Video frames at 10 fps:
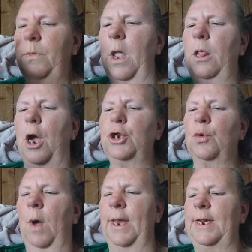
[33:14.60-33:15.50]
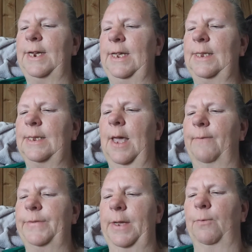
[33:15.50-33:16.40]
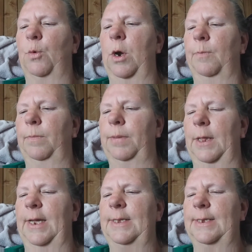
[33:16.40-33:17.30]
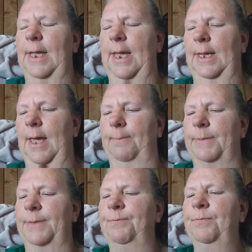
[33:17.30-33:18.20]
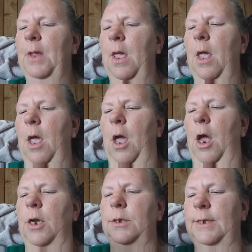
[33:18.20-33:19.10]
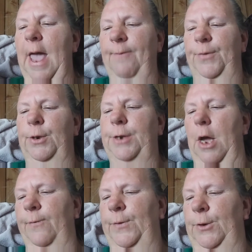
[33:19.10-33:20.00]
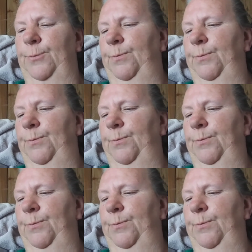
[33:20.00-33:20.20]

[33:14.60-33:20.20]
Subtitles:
large quantities of silverware, plates, and cups. Cat food, dog food.